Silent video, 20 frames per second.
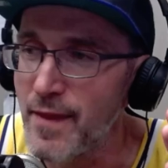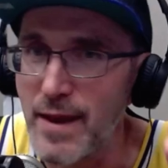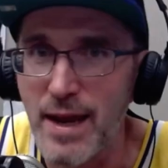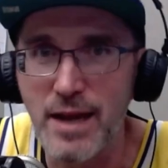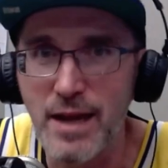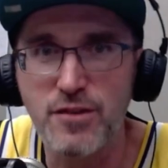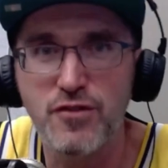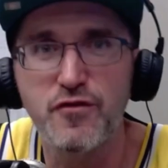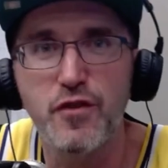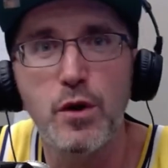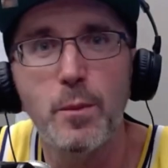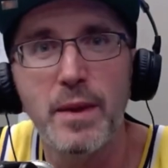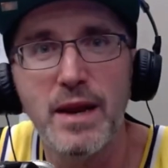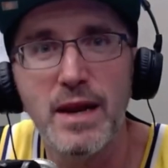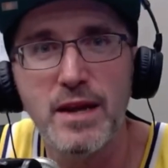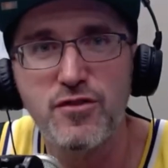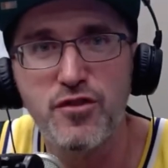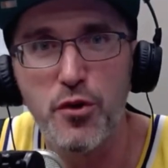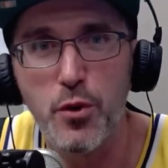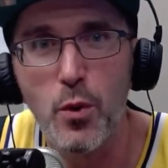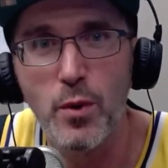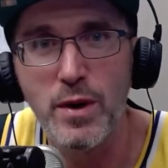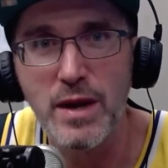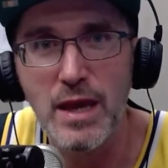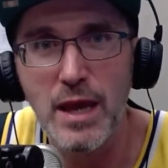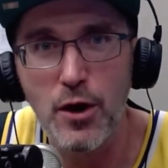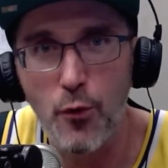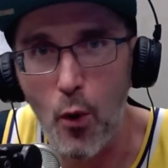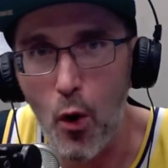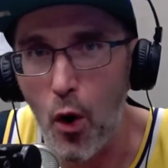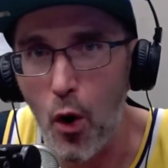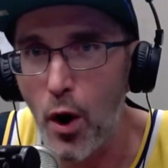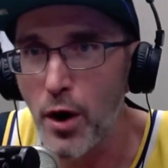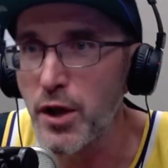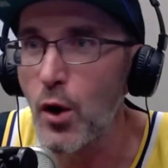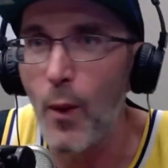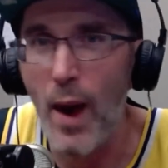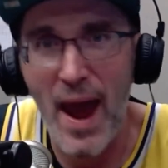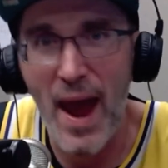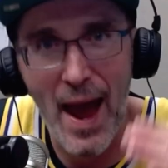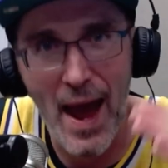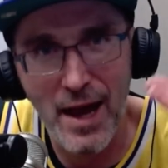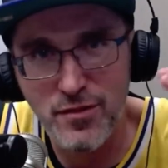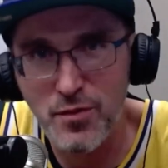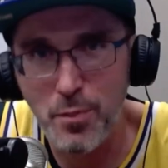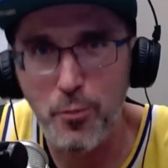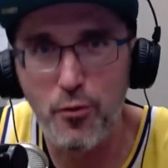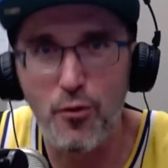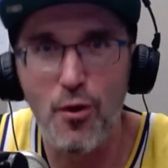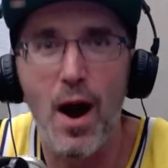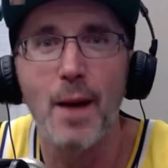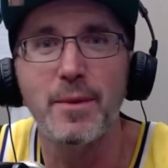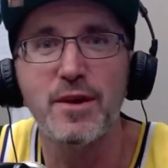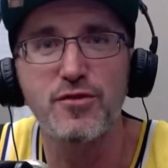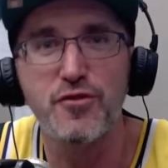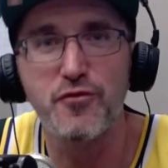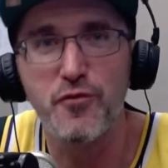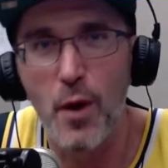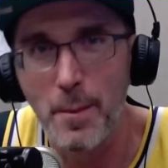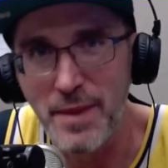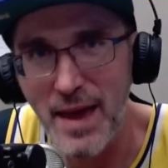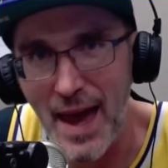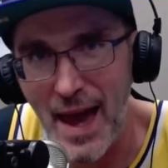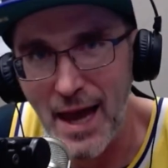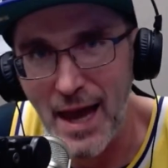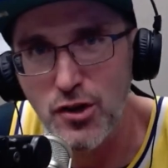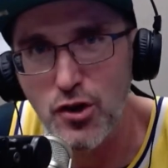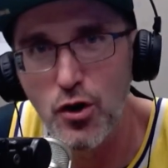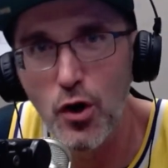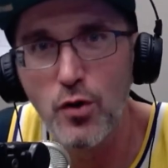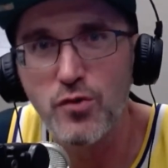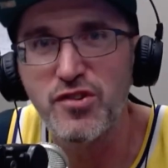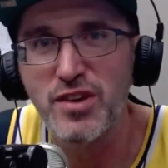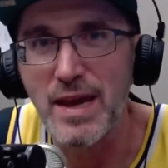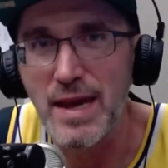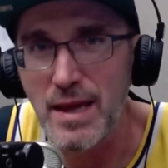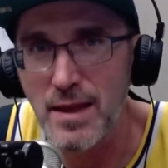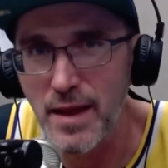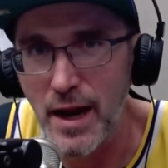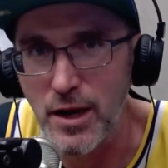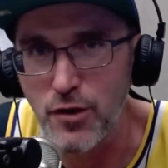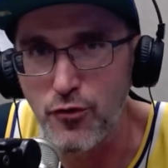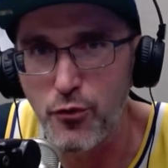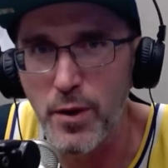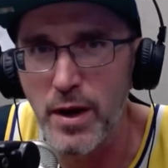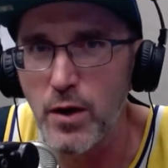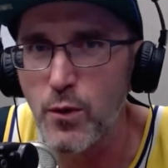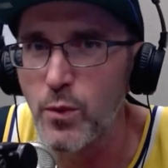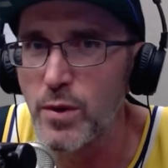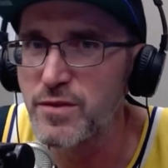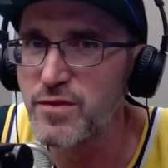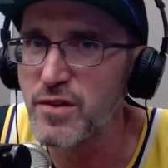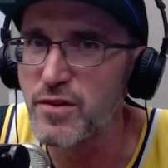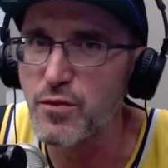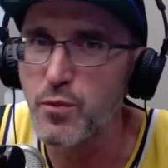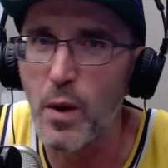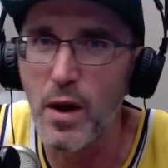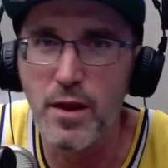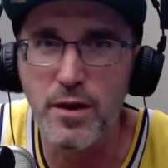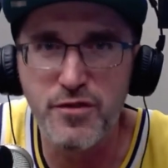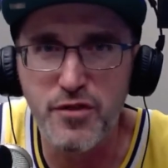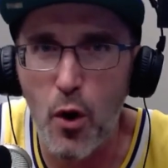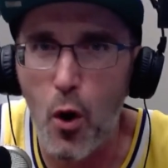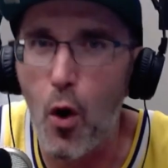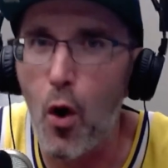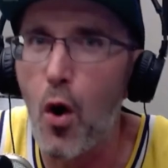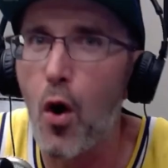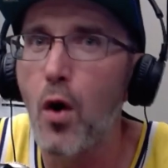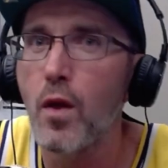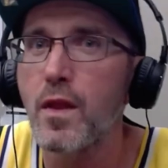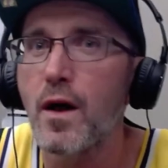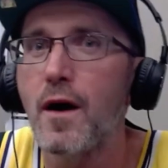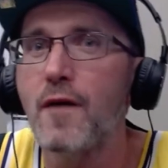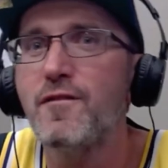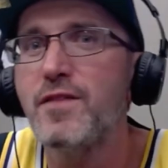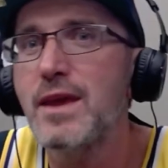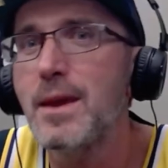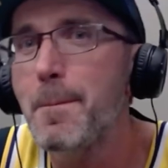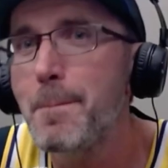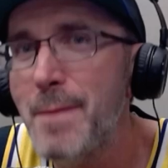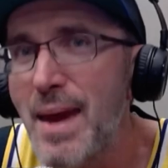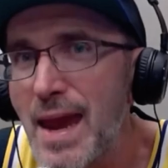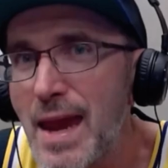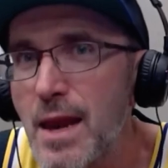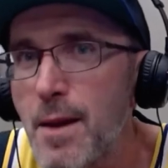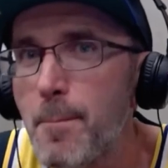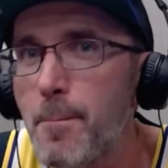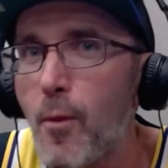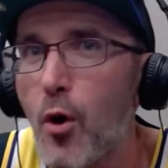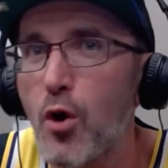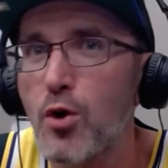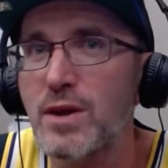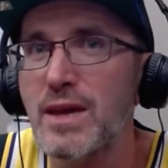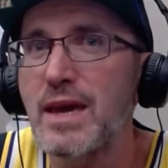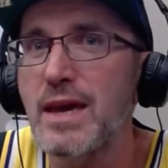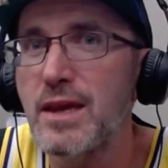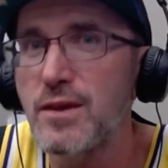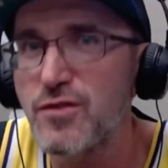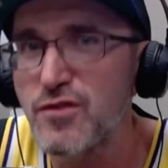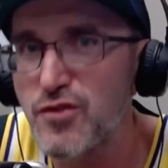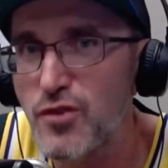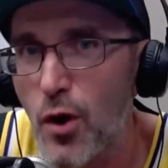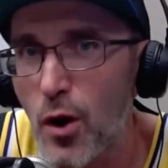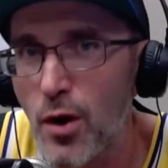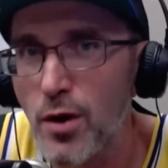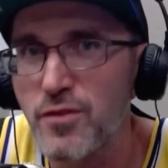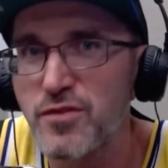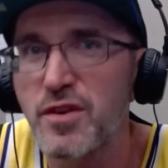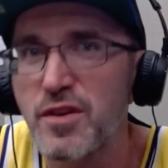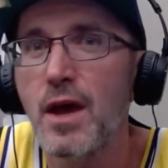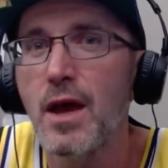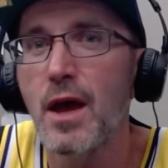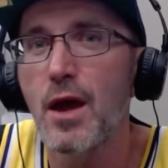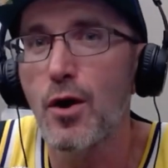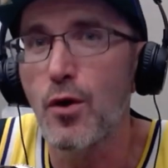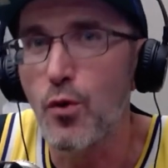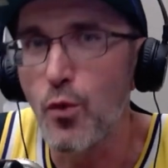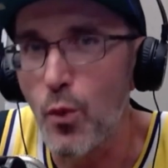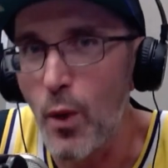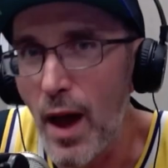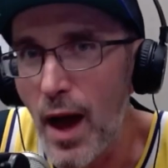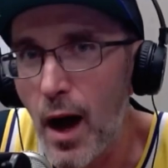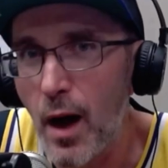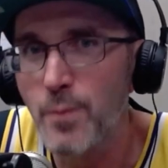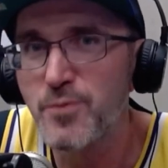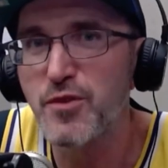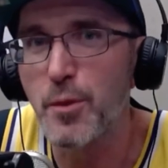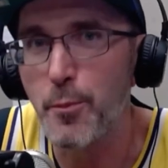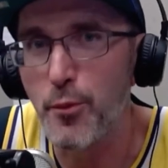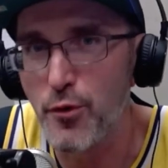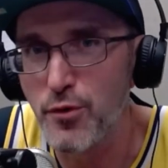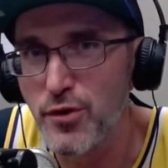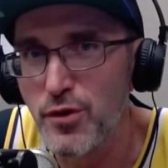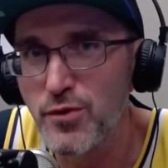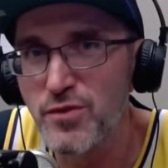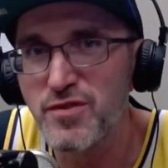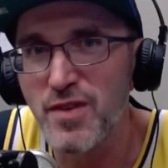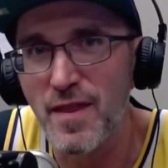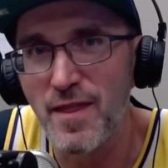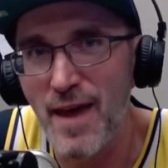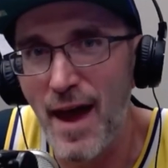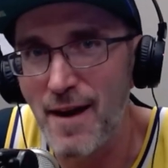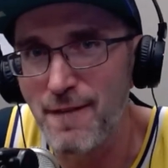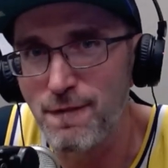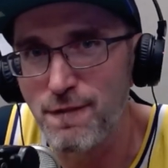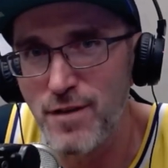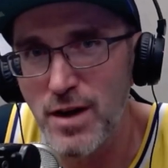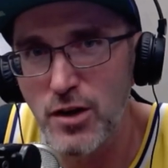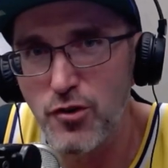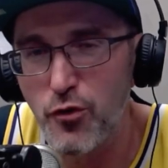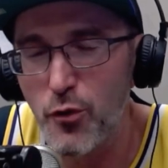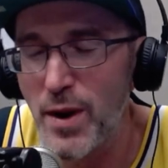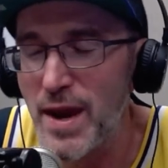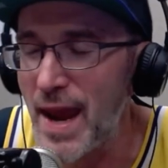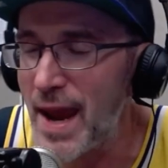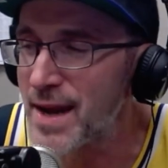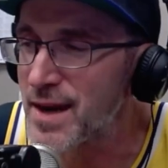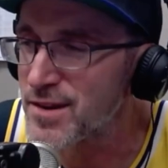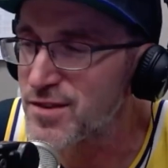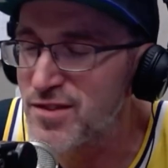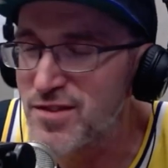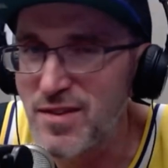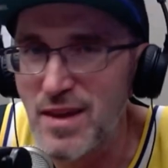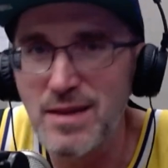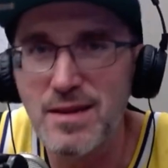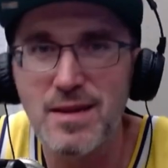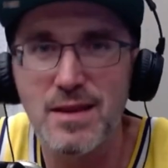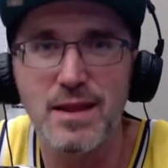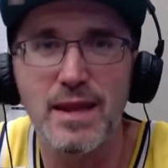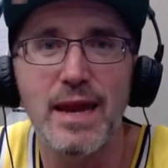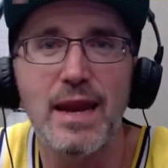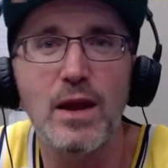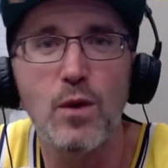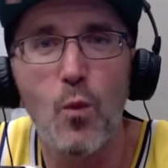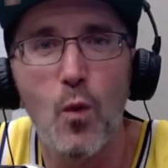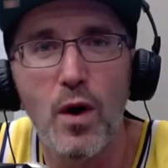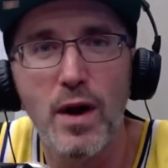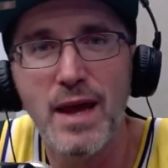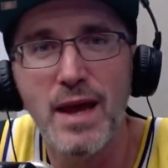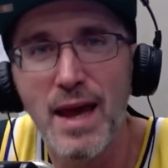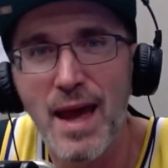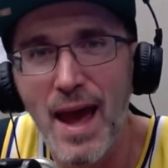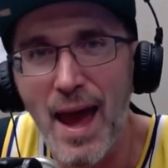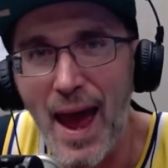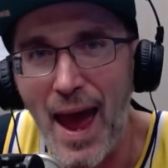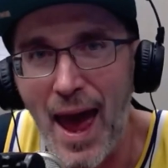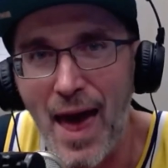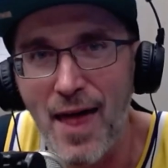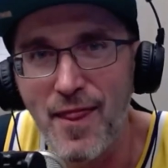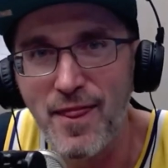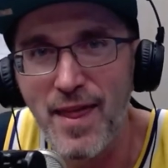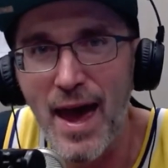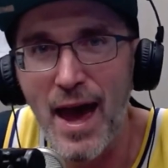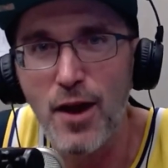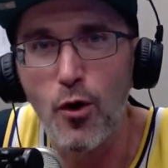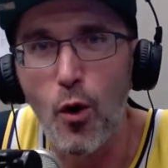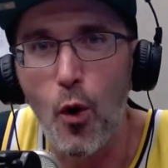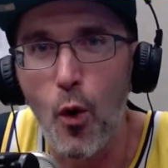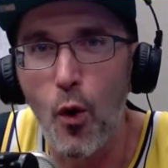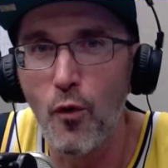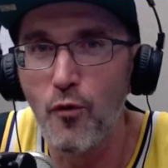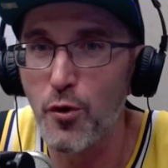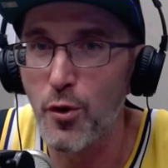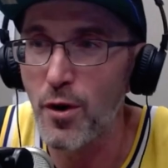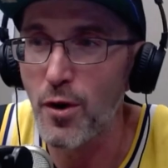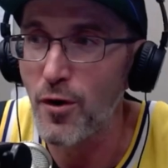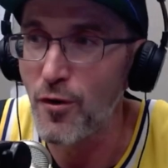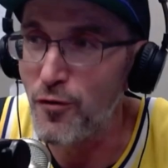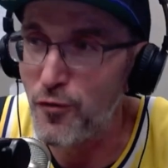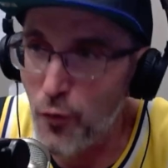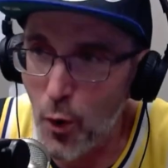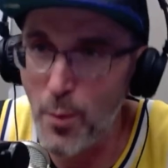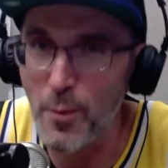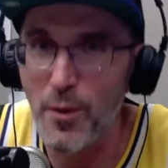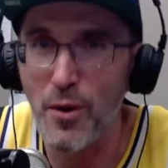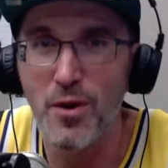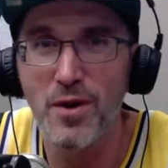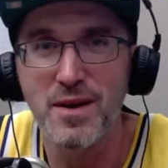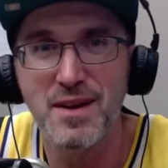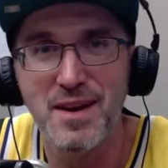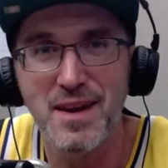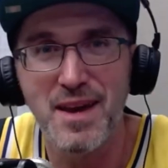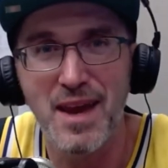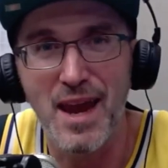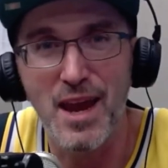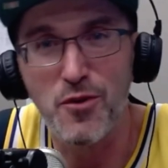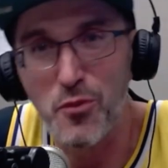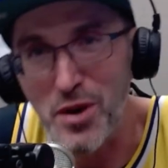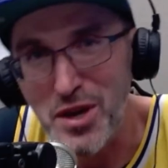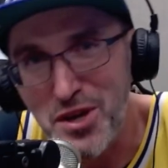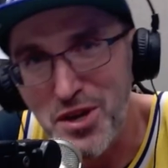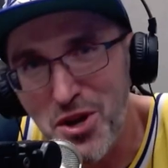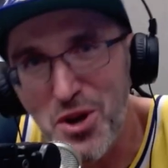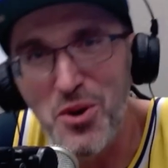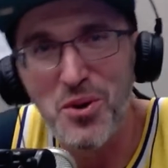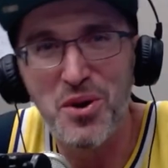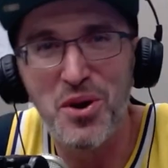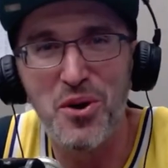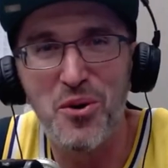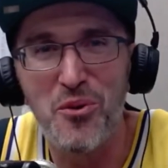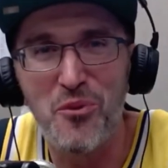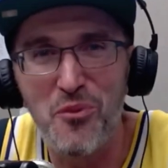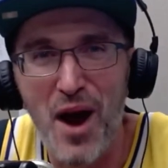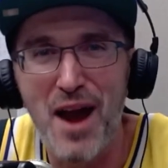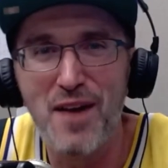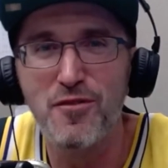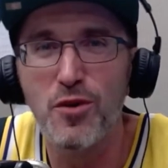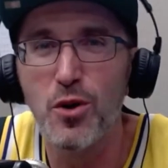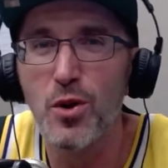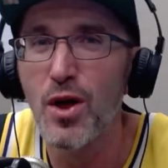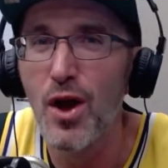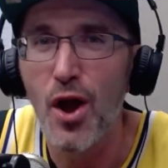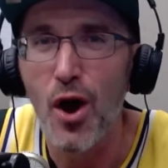next few minutes, you're going to hear audio as promised from the head coach Eli Drinkwitz, as well as all of the main marquee stars who helped produce that victory, and a scintillating one at that over former and renewed rival